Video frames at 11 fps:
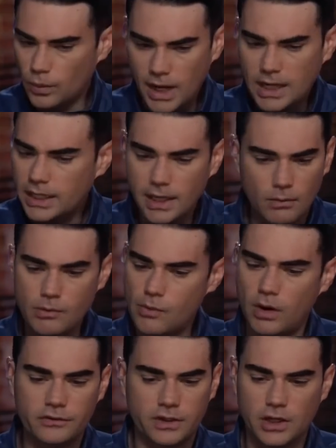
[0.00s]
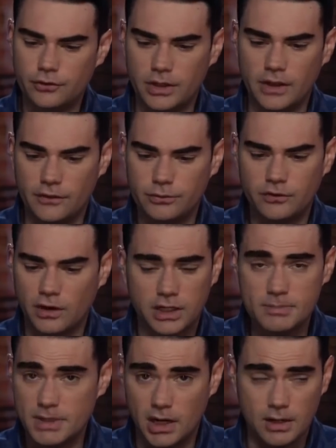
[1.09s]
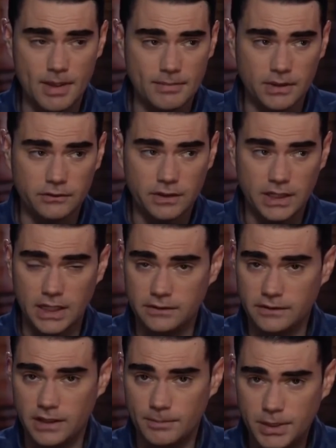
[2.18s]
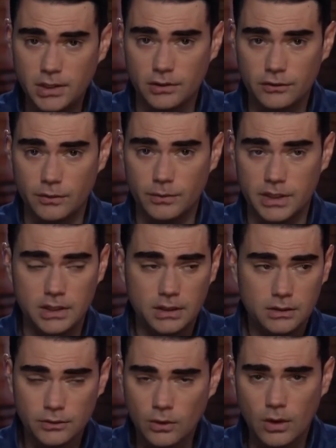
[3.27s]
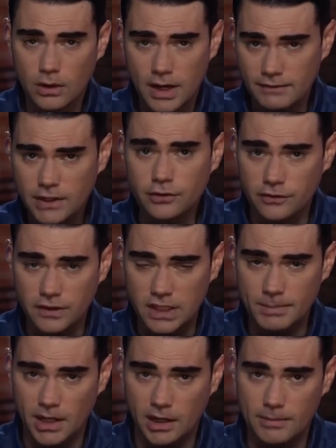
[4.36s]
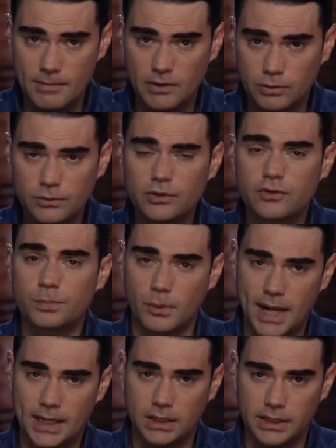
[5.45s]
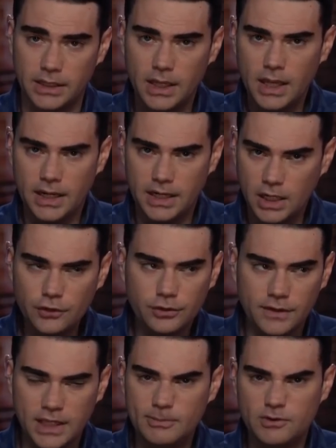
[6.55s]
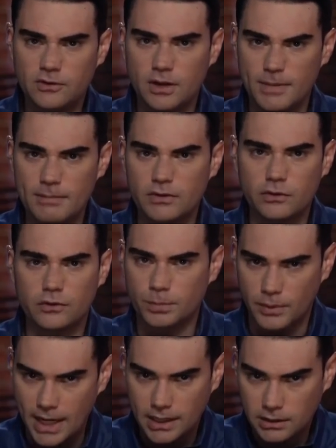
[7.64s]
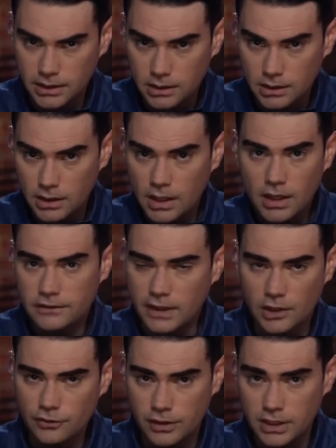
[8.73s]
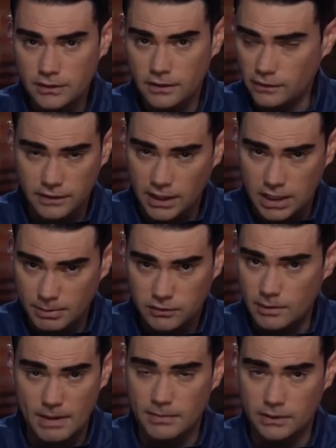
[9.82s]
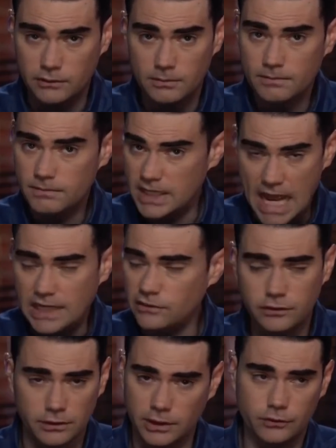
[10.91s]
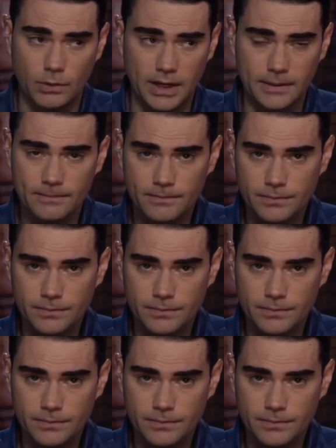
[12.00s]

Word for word: we're not going to get what we want as a country unless we start keeping our commitments. And it appears that we no longer have an interest in keeping our commitments. We do it sporadically. And a country that keeps its commitments sporadically is a country that does not keep its commitments in any serious way.